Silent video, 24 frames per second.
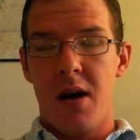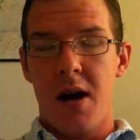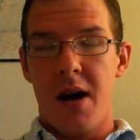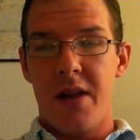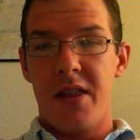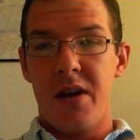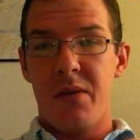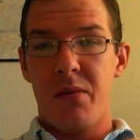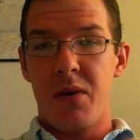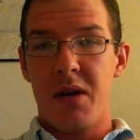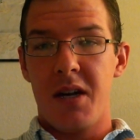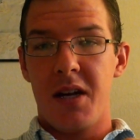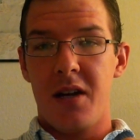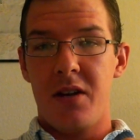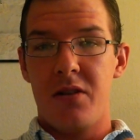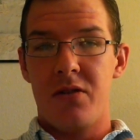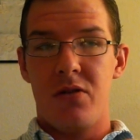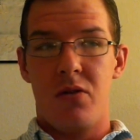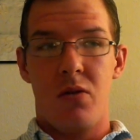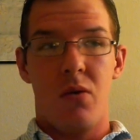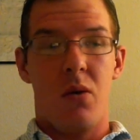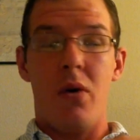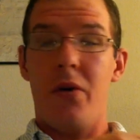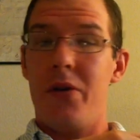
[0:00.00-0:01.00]
And then we need
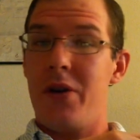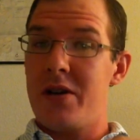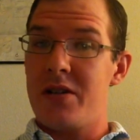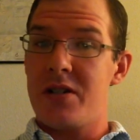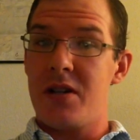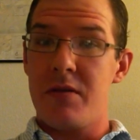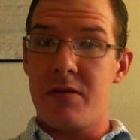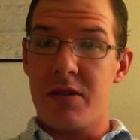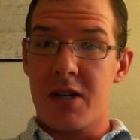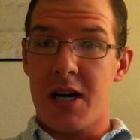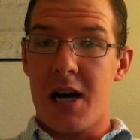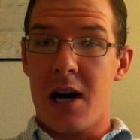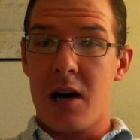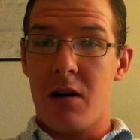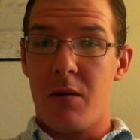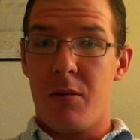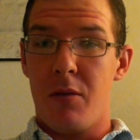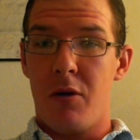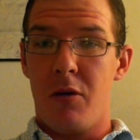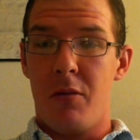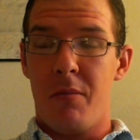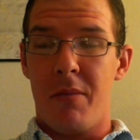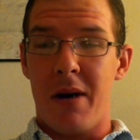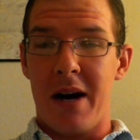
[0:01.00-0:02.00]
to hold ourselves
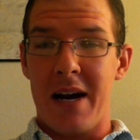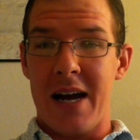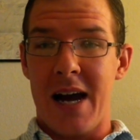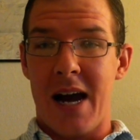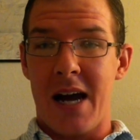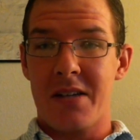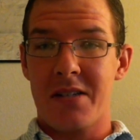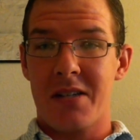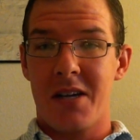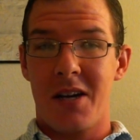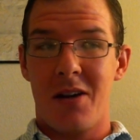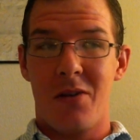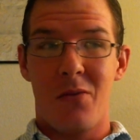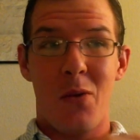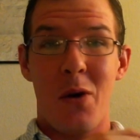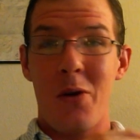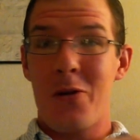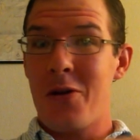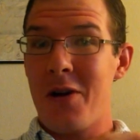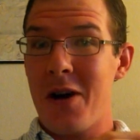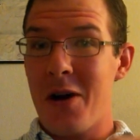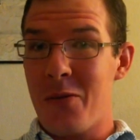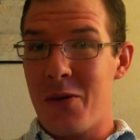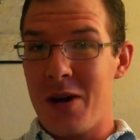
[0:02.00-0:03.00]
accountable by asking
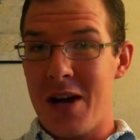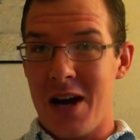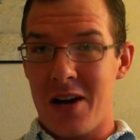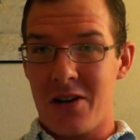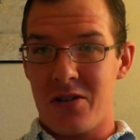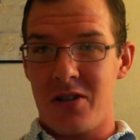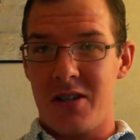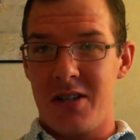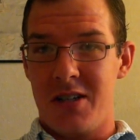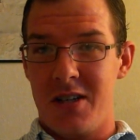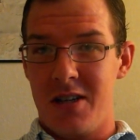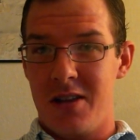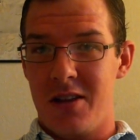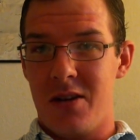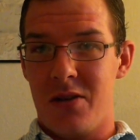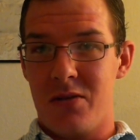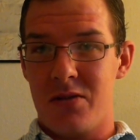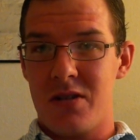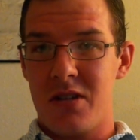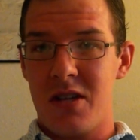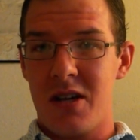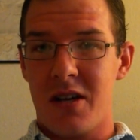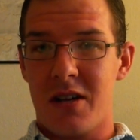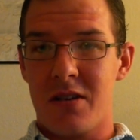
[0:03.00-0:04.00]
whether or not we actually did
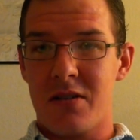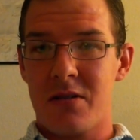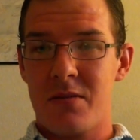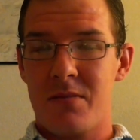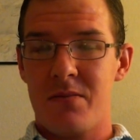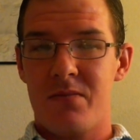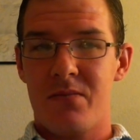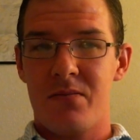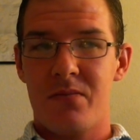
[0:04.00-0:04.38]
those things.